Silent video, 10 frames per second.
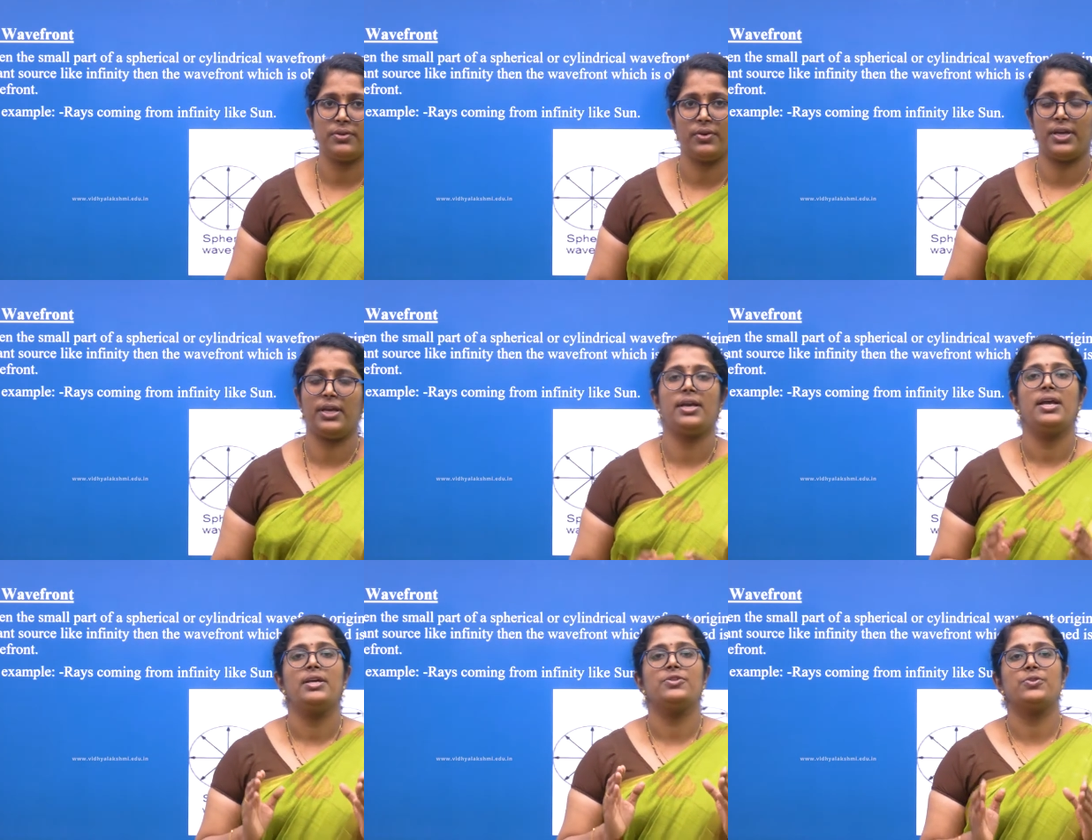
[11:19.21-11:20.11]
Okay.
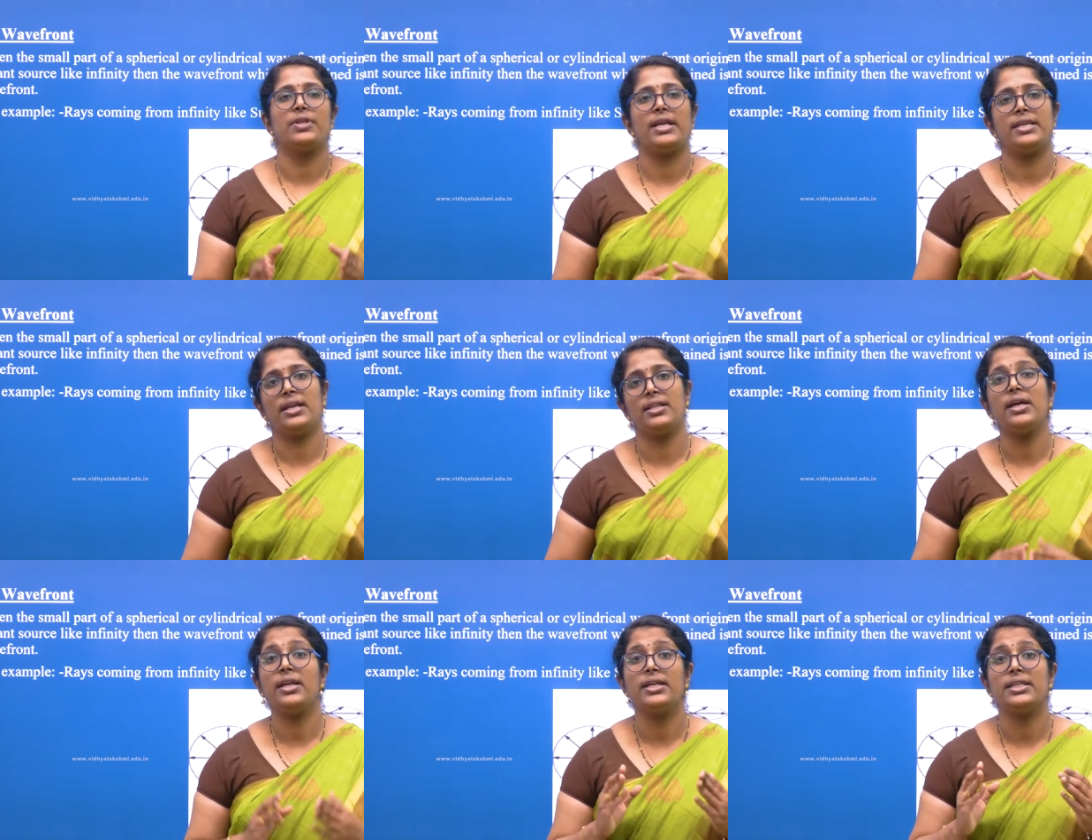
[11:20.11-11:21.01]
So that are
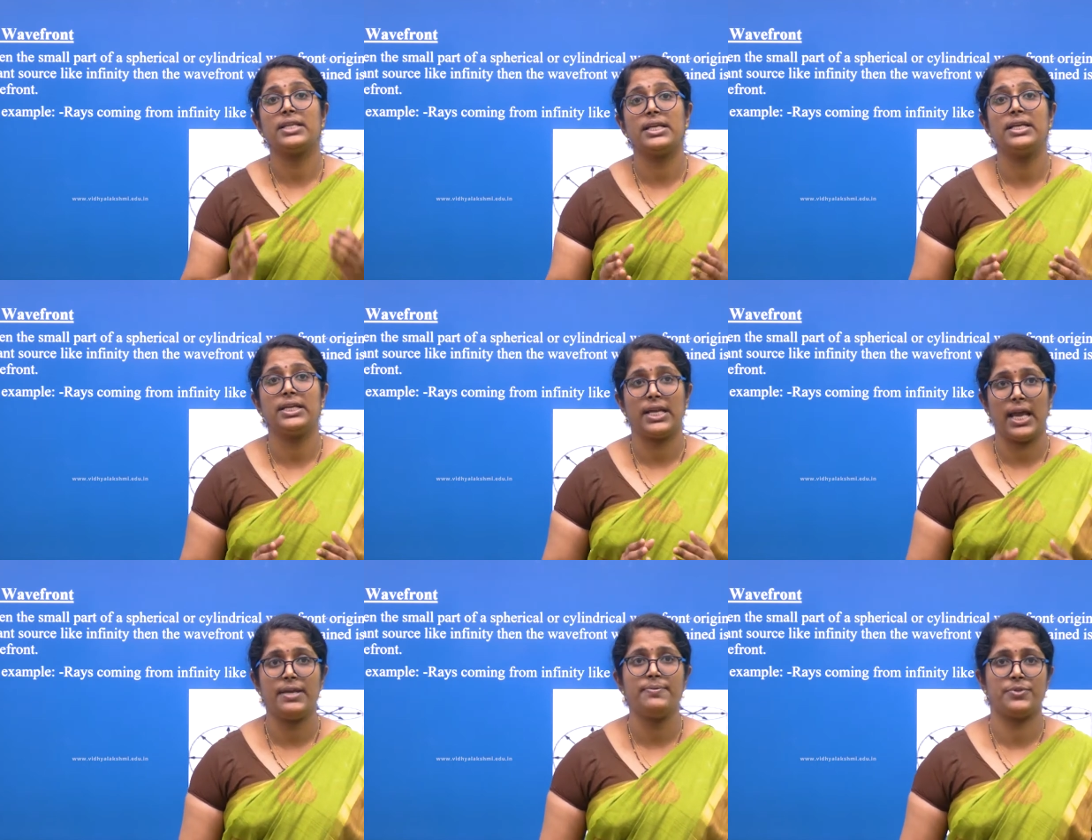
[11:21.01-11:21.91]
the three
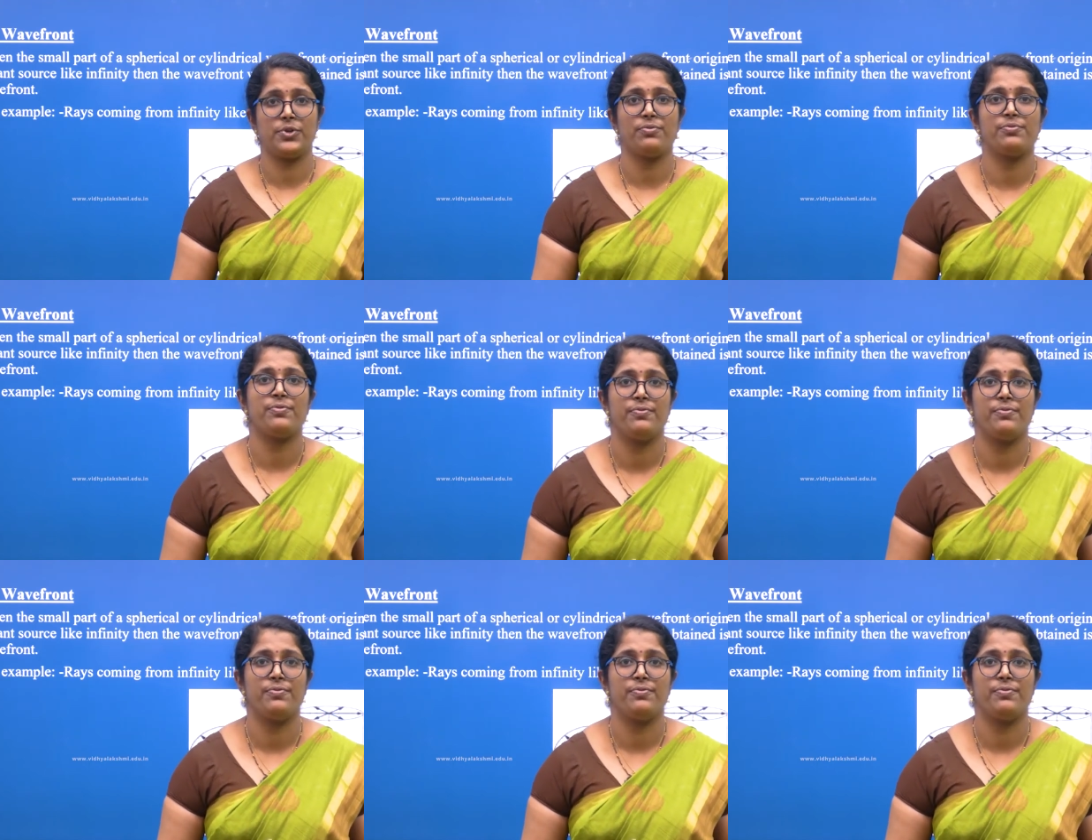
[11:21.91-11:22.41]
types of